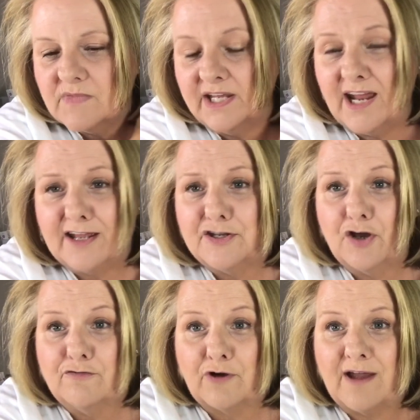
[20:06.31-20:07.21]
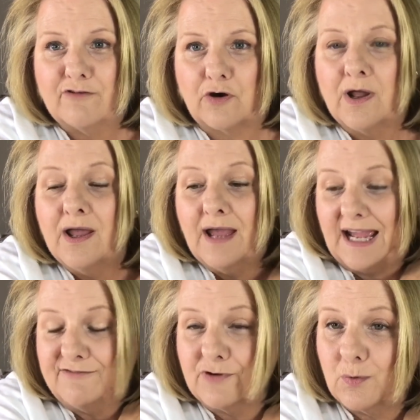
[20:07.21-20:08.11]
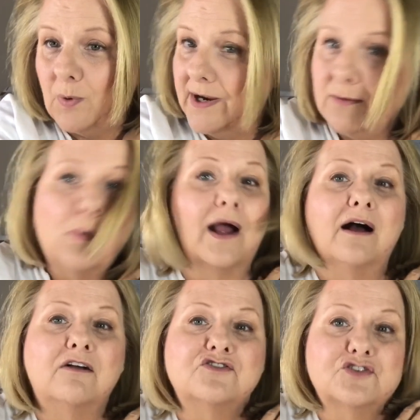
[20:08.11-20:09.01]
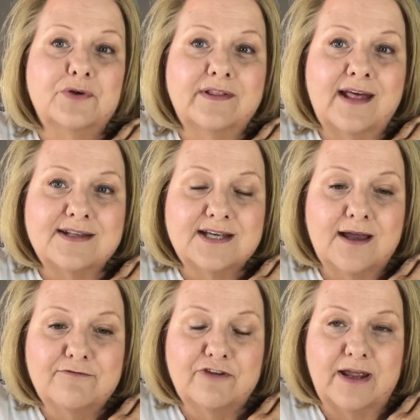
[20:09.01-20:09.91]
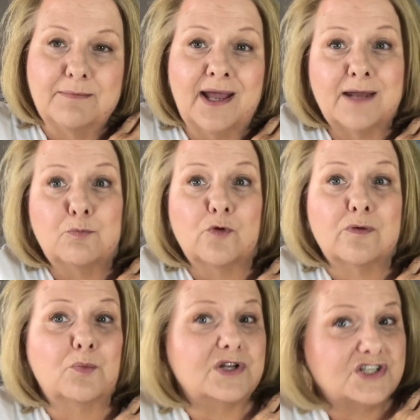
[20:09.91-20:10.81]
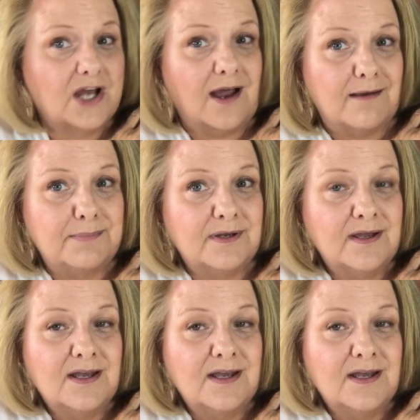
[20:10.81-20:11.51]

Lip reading: And I could go forever. And for quite a while during that time frame, I had more than one job.